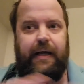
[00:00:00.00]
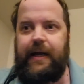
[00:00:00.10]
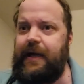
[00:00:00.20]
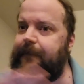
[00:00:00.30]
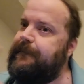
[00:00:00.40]

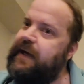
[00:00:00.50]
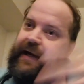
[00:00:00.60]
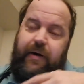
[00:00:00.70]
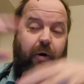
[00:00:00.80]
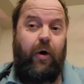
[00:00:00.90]
it
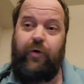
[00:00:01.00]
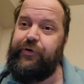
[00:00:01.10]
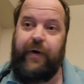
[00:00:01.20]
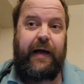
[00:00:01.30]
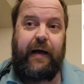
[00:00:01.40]
may
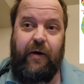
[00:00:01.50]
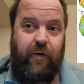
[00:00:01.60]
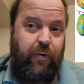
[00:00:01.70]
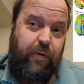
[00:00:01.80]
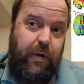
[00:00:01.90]
alter
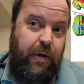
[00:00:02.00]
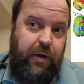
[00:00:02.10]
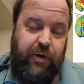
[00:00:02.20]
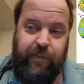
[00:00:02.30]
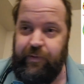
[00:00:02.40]
how
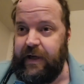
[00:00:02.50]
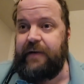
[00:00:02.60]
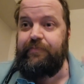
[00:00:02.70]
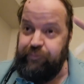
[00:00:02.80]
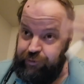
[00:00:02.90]
your
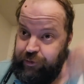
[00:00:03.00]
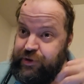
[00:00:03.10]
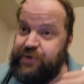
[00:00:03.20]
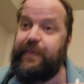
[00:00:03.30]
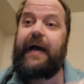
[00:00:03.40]
brain
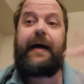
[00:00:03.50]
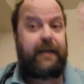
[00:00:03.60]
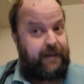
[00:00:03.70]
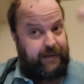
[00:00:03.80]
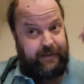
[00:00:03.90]
prunes
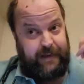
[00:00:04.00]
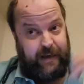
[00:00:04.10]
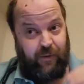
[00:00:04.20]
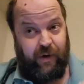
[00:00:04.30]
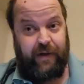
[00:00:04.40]
back and
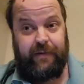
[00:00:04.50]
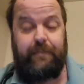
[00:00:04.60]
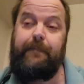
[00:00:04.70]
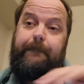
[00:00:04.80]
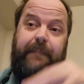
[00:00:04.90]
how it
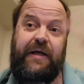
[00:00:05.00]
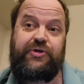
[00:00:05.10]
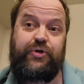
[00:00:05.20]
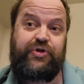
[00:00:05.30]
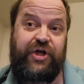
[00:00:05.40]
makes
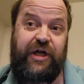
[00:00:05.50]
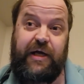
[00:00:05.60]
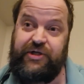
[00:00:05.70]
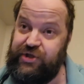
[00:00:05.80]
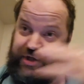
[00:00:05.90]
those
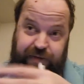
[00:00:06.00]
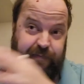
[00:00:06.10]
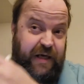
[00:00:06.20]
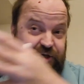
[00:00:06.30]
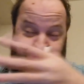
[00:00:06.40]
connections. It
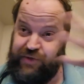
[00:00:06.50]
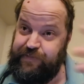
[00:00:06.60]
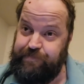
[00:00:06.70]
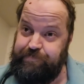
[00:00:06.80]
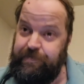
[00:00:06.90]
may just,
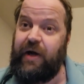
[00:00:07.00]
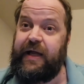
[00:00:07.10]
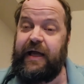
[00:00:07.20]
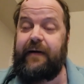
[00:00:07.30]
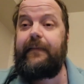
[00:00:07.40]

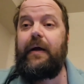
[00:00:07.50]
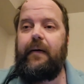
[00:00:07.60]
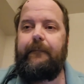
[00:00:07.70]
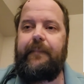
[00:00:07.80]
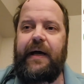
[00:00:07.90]
again,
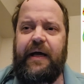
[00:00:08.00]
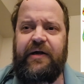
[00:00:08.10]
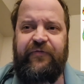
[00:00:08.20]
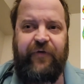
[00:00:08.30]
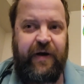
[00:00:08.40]

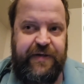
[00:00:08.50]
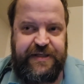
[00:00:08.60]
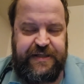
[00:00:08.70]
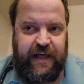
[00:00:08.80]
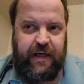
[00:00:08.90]
magnify the
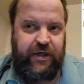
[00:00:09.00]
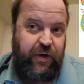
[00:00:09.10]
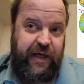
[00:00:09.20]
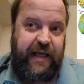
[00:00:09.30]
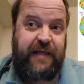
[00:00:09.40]

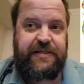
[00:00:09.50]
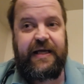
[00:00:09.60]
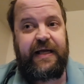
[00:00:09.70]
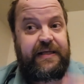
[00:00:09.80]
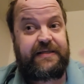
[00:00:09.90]
secondary
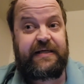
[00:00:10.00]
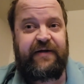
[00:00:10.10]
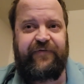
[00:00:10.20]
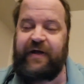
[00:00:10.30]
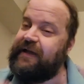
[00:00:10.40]
cascade
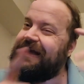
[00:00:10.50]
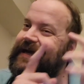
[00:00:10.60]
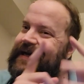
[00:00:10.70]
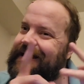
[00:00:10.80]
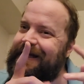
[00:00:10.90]
significantly.
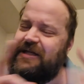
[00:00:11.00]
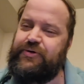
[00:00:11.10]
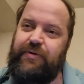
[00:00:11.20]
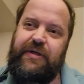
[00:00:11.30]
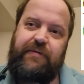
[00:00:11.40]
And that's
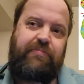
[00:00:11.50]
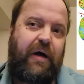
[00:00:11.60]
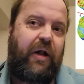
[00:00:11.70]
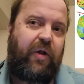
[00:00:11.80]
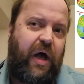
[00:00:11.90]
really
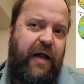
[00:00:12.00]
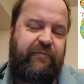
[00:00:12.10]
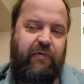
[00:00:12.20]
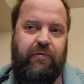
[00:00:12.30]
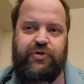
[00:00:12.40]
a lot of
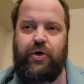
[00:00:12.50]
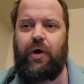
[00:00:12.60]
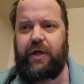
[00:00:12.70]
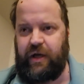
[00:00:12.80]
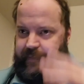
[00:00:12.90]
what we're
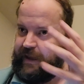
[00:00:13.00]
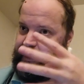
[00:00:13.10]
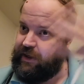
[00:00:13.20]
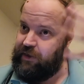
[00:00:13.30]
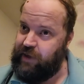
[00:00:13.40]
talking about
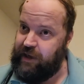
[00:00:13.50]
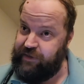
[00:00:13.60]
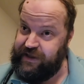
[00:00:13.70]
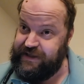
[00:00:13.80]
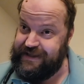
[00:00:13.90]
here, how
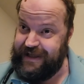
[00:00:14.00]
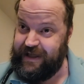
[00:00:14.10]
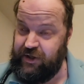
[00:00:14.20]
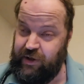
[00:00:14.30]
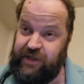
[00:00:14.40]
these
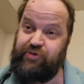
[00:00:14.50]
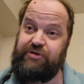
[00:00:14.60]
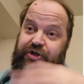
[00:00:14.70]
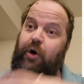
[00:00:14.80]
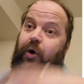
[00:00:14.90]
secondary
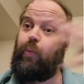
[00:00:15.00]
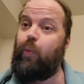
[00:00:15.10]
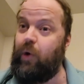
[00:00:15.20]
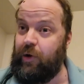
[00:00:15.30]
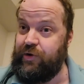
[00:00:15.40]
injuries are
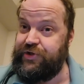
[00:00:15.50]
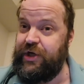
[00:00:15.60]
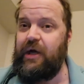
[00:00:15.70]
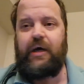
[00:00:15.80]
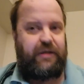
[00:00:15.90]
worse,
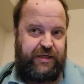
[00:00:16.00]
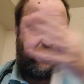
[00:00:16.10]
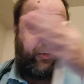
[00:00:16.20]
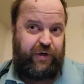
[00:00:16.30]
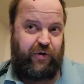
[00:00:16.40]
these
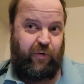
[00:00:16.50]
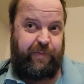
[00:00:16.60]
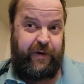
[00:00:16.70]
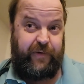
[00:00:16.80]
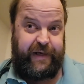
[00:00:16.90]
critical
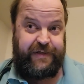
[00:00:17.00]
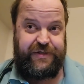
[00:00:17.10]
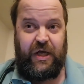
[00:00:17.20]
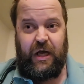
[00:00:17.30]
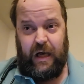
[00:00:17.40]
periods.
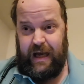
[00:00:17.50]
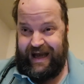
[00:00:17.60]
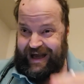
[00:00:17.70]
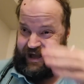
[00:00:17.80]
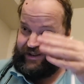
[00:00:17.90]

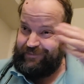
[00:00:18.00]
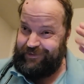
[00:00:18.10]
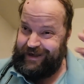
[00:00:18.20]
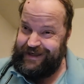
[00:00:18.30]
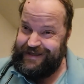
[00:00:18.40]
And the
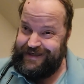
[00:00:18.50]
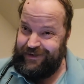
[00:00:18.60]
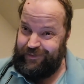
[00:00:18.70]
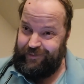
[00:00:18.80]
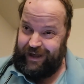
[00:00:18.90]
brain is
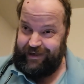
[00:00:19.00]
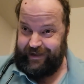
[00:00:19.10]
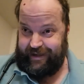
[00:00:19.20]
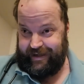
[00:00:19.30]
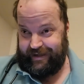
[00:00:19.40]
still
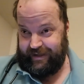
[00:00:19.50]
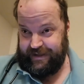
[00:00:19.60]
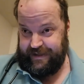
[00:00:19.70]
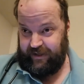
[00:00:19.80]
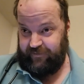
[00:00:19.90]
myelinating
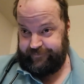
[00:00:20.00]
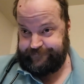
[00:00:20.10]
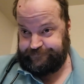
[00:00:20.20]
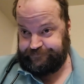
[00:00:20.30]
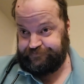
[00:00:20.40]
itself.
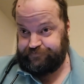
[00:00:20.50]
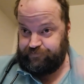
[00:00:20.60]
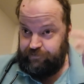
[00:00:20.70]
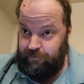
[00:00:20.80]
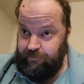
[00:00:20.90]

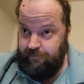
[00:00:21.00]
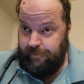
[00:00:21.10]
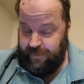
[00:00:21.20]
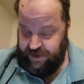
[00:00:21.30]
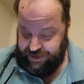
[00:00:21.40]

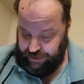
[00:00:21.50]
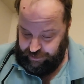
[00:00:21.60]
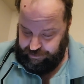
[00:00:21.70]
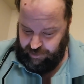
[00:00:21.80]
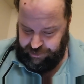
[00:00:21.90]

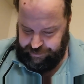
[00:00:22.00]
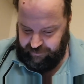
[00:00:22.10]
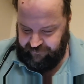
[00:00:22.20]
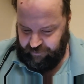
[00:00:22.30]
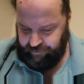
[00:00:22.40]
So multiple
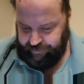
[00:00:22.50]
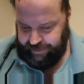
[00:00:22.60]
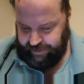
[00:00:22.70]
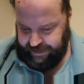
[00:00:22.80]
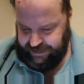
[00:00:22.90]

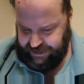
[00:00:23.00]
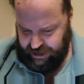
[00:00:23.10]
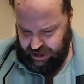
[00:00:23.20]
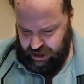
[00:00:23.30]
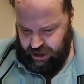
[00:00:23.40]
vulnerabilities.
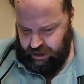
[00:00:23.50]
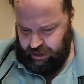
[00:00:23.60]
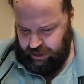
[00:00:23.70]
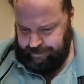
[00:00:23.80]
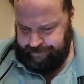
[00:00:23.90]

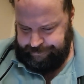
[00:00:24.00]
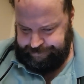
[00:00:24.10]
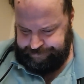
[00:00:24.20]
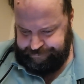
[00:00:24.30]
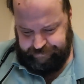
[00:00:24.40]

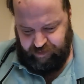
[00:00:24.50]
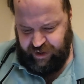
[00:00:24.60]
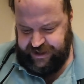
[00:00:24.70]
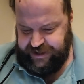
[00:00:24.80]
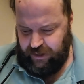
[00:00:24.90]

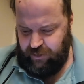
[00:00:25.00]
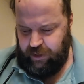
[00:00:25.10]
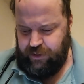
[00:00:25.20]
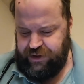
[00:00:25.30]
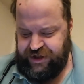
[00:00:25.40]
We don't
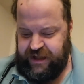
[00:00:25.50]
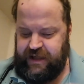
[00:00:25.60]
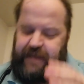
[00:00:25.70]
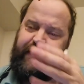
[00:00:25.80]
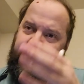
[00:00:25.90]

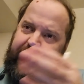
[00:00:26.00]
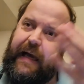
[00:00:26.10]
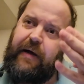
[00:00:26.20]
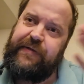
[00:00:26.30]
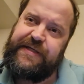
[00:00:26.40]
understand
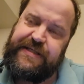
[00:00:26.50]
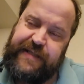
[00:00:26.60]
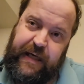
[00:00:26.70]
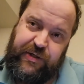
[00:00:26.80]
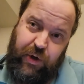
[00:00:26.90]
how the
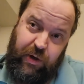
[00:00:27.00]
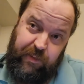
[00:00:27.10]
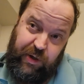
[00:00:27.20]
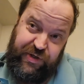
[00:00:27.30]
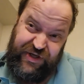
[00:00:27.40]
sex
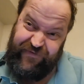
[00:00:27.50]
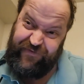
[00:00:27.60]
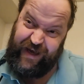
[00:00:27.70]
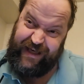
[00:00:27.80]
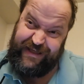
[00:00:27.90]
hormones
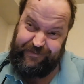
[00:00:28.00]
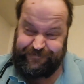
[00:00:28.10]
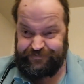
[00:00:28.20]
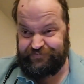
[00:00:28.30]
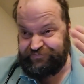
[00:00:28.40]
affect.
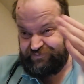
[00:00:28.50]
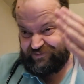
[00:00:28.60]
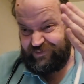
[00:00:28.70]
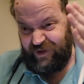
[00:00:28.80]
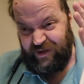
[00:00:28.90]

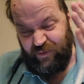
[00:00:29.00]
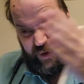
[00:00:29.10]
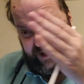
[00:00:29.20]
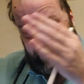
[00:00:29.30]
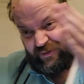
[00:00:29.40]

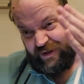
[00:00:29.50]
We do